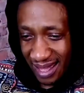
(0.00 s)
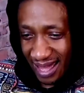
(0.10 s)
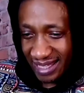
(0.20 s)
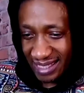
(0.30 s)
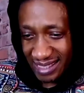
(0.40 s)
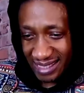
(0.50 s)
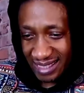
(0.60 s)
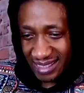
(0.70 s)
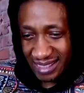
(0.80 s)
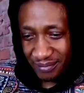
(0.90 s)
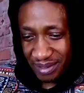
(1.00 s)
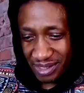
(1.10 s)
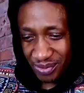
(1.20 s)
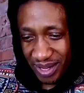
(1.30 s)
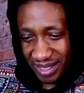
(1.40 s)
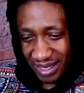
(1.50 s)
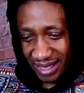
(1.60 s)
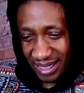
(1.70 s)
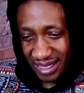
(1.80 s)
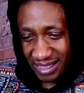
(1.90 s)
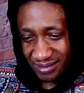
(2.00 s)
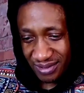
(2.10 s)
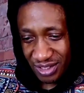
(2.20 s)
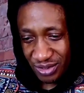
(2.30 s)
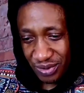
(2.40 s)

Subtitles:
I guess that is the best way I can end this video.